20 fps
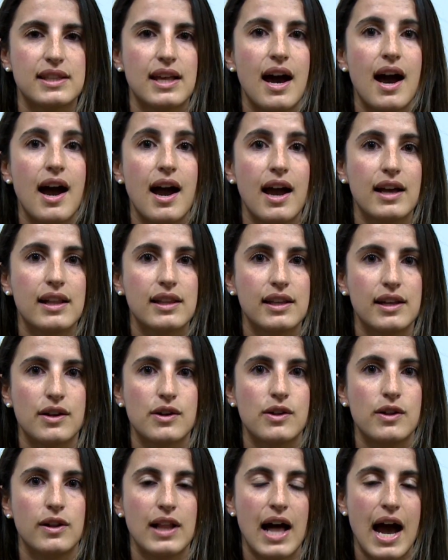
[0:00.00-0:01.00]
of the high
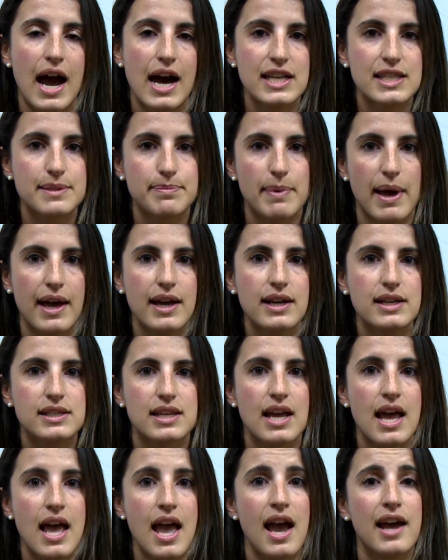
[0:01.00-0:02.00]
clinical aspect,